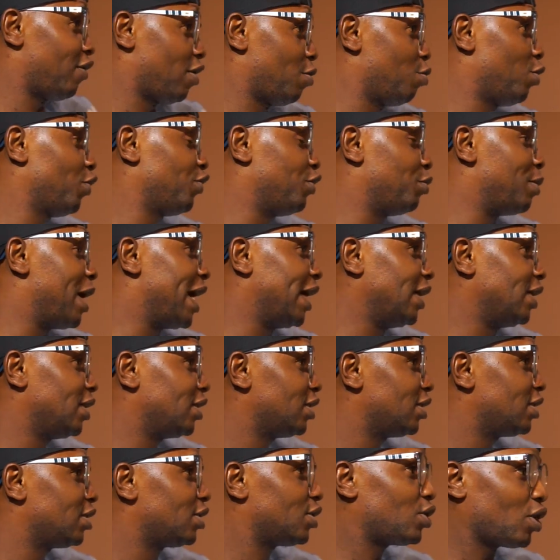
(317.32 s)
removed
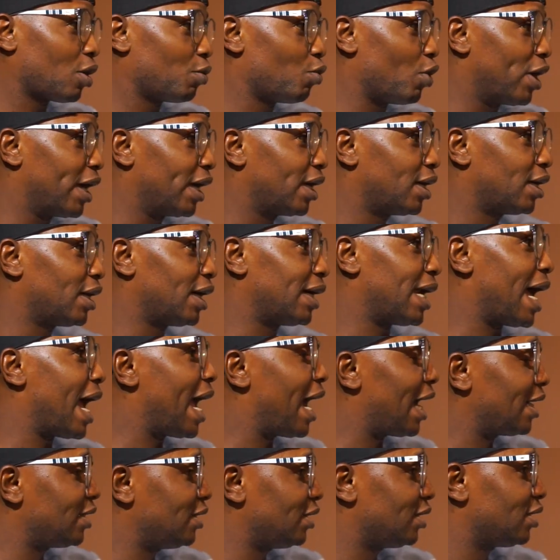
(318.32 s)
mine somewhere that I
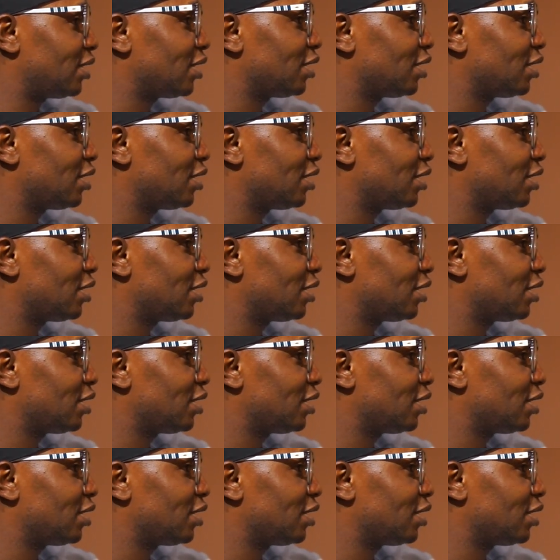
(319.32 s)
had it.